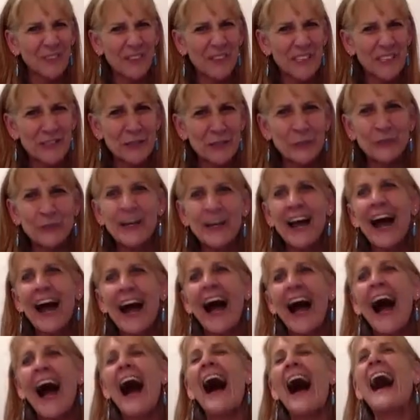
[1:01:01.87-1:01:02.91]
what we do.
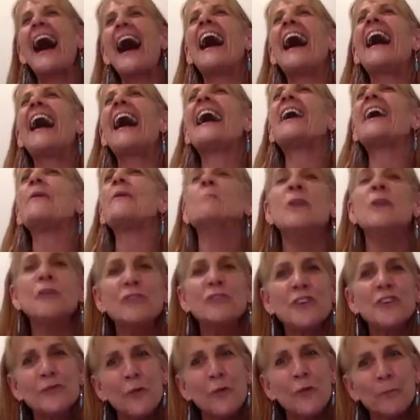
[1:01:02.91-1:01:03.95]

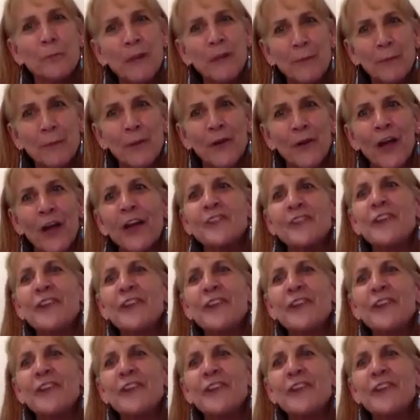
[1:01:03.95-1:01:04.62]
Music for People,